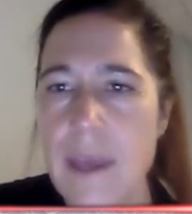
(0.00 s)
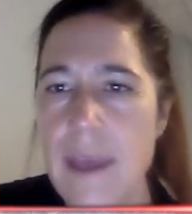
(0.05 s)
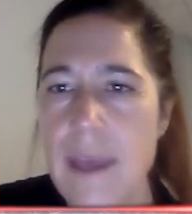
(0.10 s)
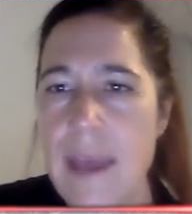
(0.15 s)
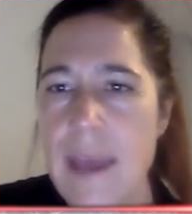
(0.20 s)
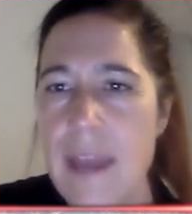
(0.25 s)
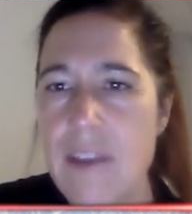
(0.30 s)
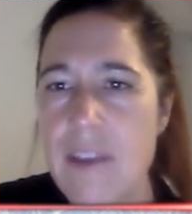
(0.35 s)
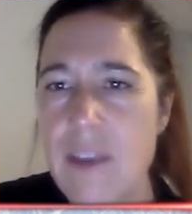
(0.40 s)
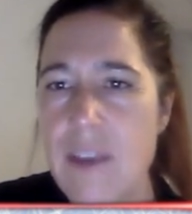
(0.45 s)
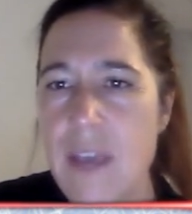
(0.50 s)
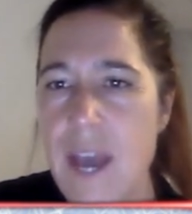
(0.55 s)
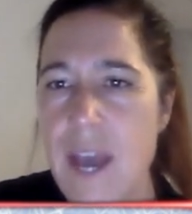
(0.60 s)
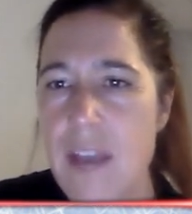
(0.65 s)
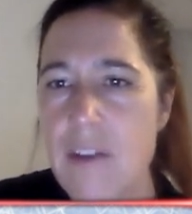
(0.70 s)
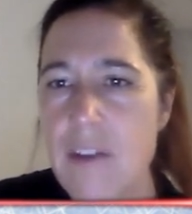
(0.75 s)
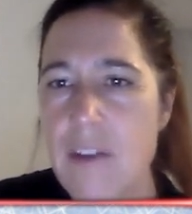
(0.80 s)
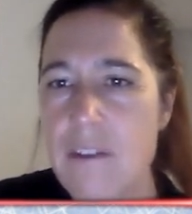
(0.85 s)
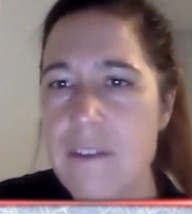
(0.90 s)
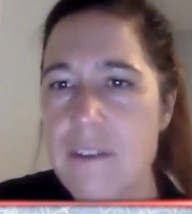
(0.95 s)
And you got
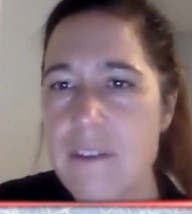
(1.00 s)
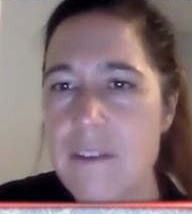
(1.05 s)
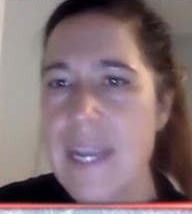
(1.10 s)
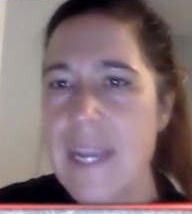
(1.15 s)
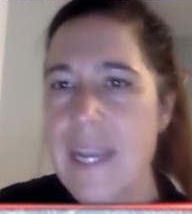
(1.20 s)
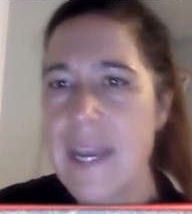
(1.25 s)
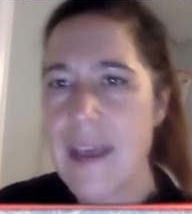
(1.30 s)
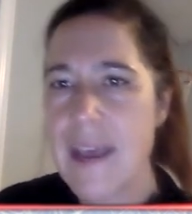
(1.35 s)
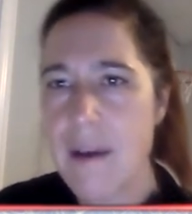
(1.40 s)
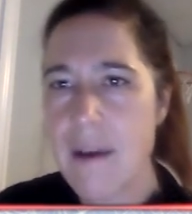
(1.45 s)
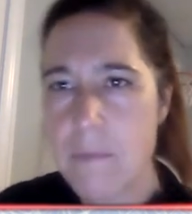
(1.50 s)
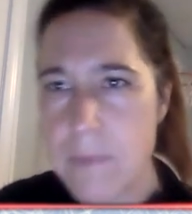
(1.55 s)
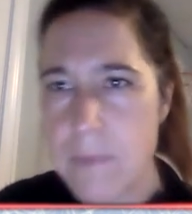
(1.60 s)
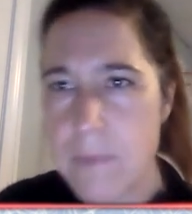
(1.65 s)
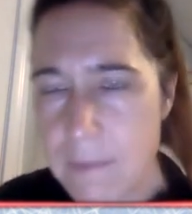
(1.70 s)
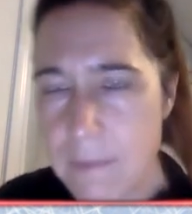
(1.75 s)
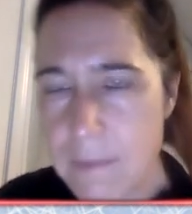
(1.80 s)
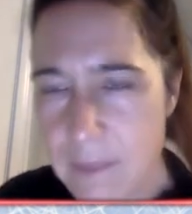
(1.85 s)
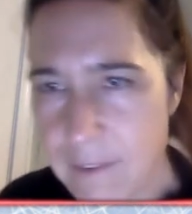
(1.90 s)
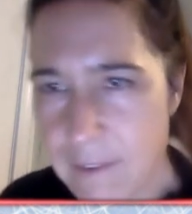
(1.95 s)
your D now
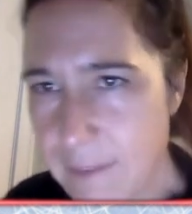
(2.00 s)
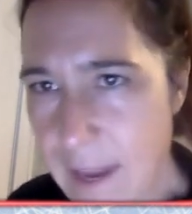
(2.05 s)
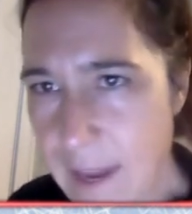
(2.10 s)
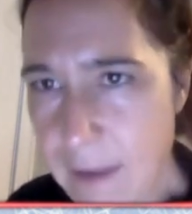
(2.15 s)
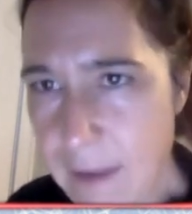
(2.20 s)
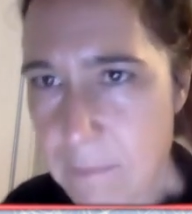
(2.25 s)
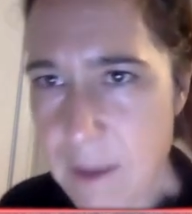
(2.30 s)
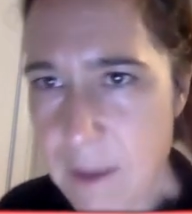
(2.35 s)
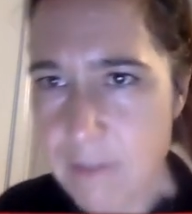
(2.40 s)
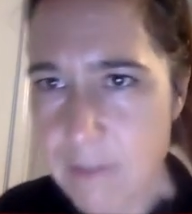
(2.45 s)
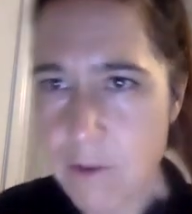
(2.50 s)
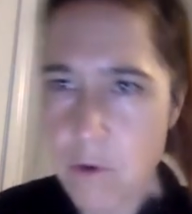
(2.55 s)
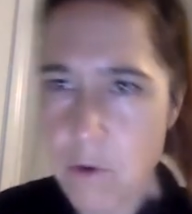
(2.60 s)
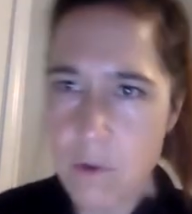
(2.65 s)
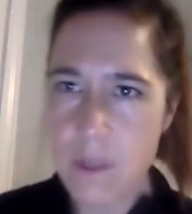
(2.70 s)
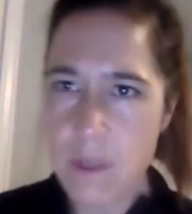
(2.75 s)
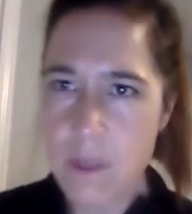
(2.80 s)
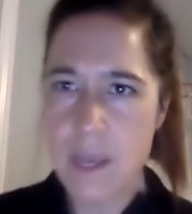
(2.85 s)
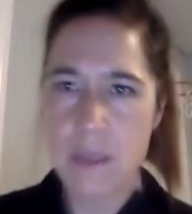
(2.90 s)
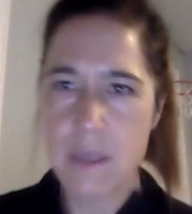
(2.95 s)
being the second best
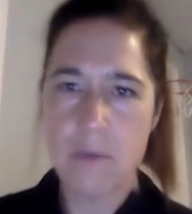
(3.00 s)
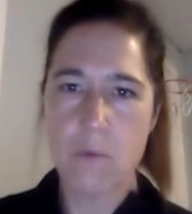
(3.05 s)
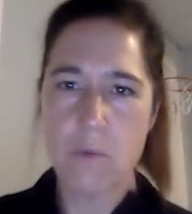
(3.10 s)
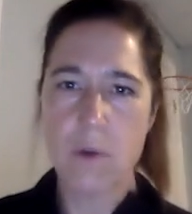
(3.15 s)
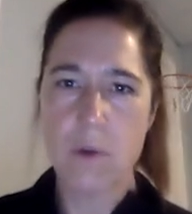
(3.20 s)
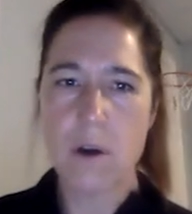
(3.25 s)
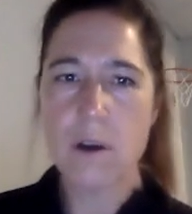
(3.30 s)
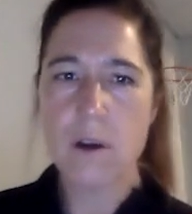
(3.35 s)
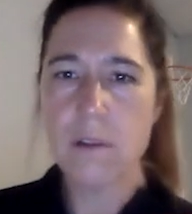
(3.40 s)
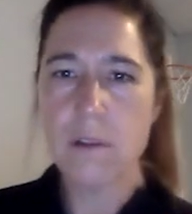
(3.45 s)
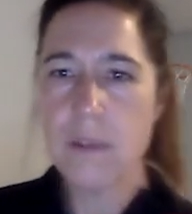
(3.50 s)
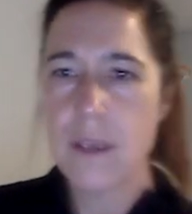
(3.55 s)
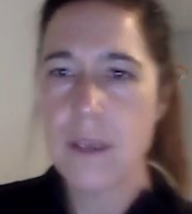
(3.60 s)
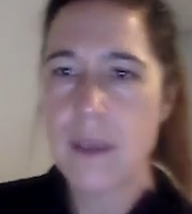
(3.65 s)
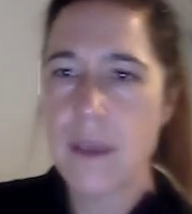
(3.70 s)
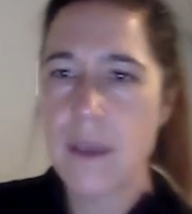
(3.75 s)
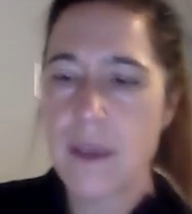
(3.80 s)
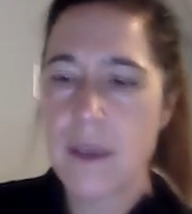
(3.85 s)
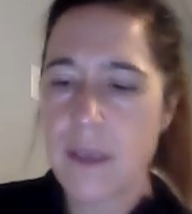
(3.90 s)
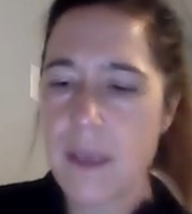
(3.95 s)
goalie in the world,
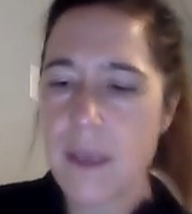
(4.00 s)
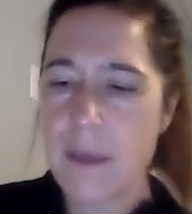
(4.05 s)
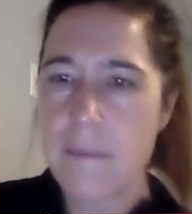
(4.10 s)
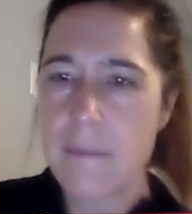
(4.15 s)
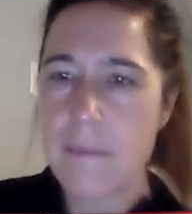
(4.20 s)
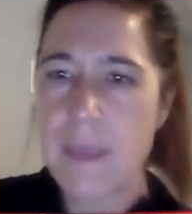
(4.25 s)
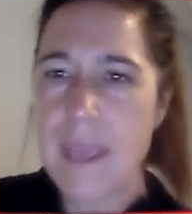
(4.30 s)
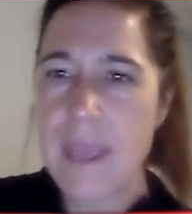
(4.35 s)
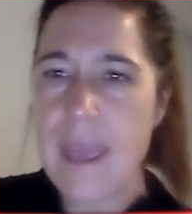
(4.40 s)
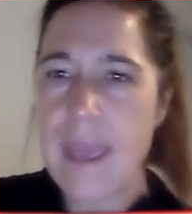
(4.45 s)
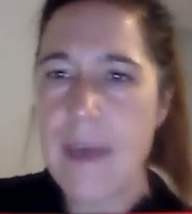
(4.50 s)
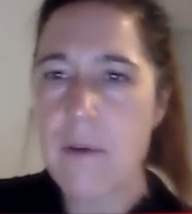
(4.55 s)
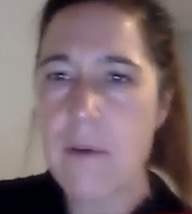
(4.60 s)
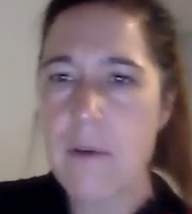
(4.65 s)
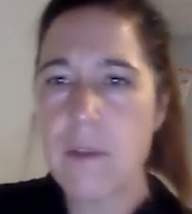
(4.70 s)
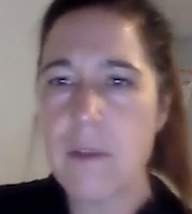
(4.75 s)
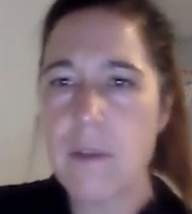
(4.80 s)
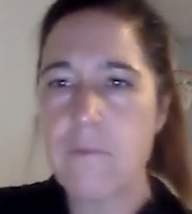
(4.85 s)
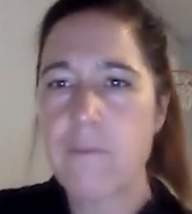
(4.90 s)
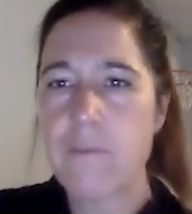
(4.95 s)
coming out
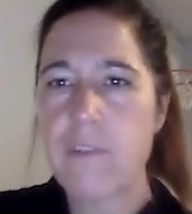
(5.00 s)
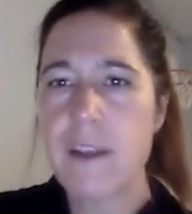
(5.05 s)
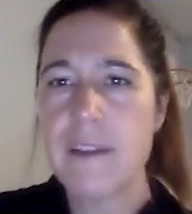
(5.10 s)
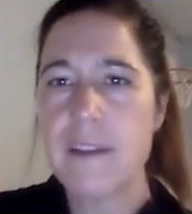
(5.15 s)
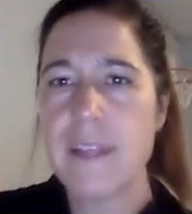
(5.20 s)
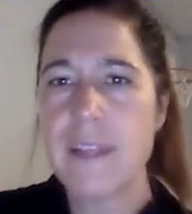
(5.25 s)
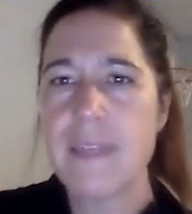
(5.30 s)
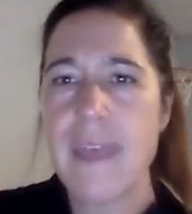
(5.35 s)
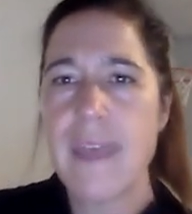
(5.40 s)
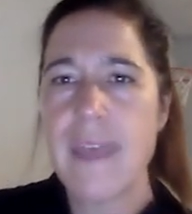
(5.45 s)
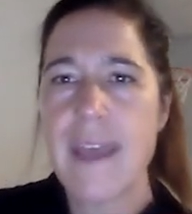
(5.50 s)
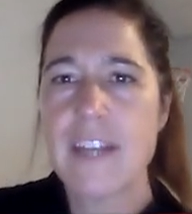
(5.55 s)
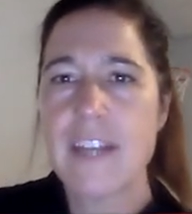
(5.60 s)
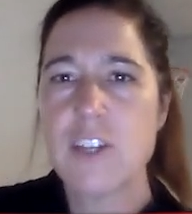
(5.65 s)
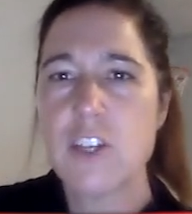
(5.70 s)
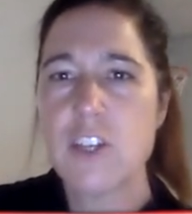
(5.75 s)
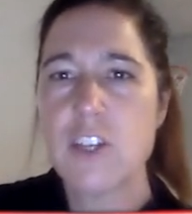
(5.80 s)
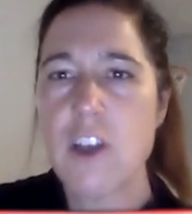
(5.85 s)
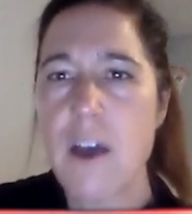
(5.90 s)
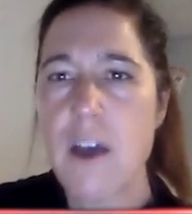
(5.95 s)
and fronting that
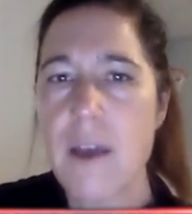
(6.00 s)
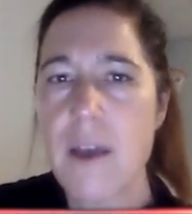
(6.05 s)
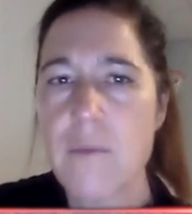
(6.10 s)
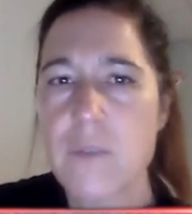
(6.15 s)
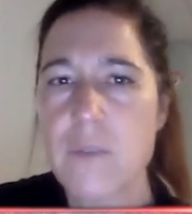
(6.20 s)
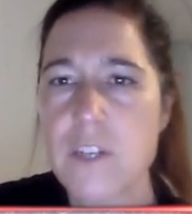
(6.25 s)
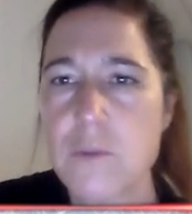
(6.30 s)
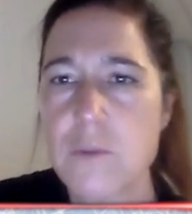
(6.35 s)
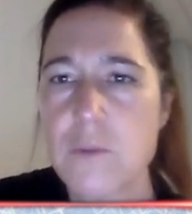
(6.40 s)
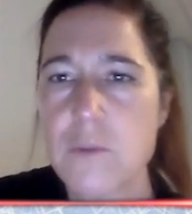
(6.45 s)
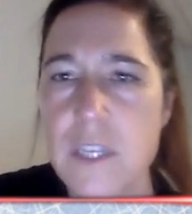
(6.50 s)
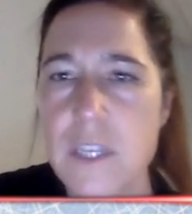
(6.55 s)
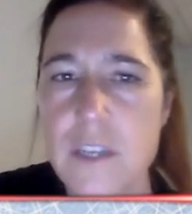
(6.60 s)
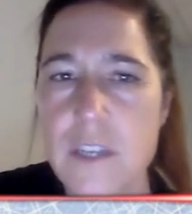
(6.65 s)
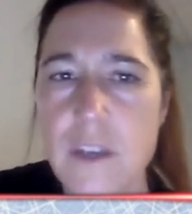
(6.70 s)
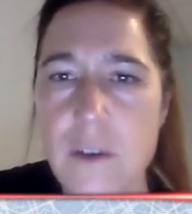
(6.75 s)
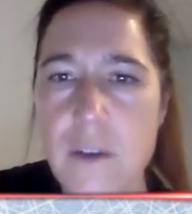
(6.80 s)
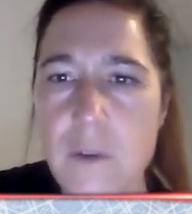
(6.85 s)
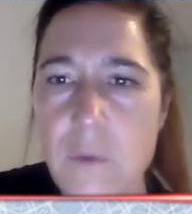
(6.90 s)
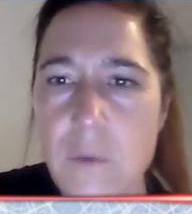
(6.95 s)
shot, which we
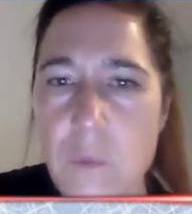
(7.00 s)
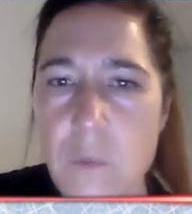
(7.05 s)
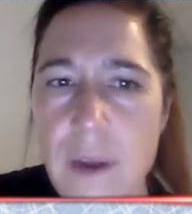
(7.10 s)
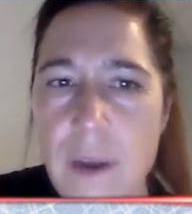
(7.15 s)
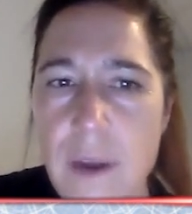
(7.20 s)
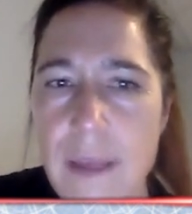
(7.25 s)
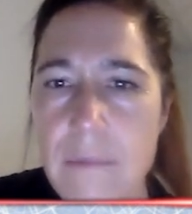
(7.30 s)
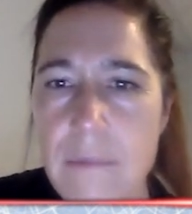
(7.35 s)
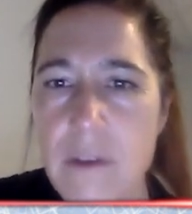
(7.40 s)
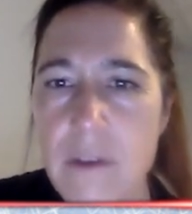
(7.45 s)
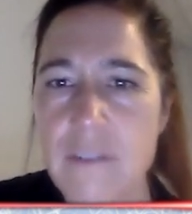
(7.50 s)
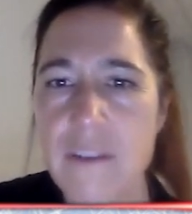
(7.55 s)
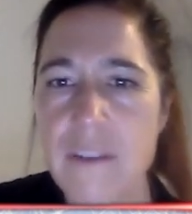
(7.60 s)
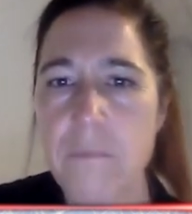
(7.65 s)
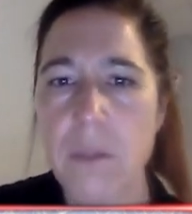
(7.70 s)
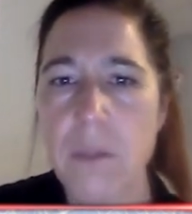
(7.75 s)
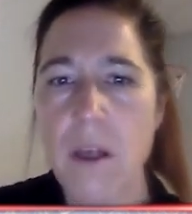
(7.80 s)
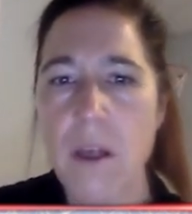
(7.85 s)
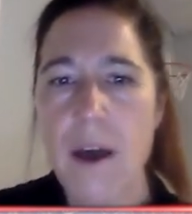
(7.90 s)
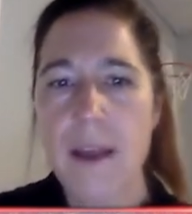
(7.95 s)
do, and we're able to
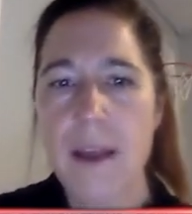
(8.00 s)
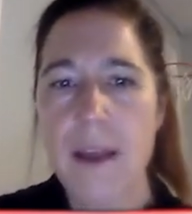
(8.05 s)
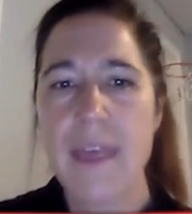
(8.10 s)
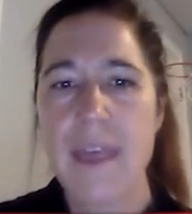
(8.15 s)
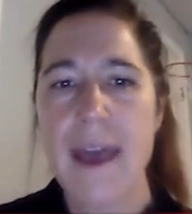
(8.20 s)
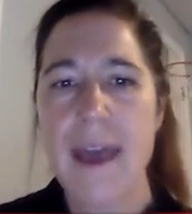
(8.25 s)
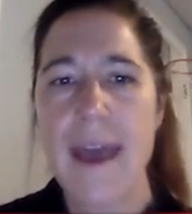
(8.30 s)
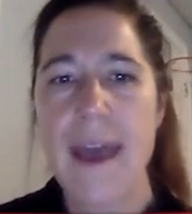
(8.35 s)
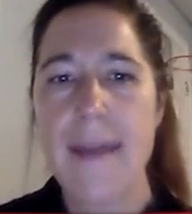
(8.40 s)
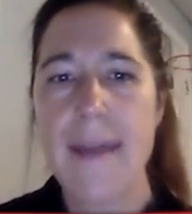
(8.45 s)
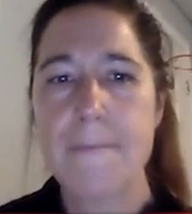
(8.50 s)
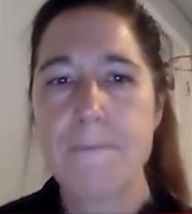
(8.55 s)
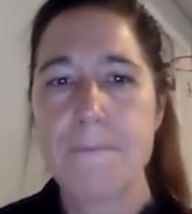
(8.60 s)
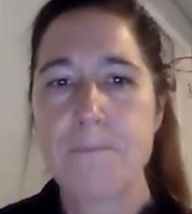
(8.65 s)
block that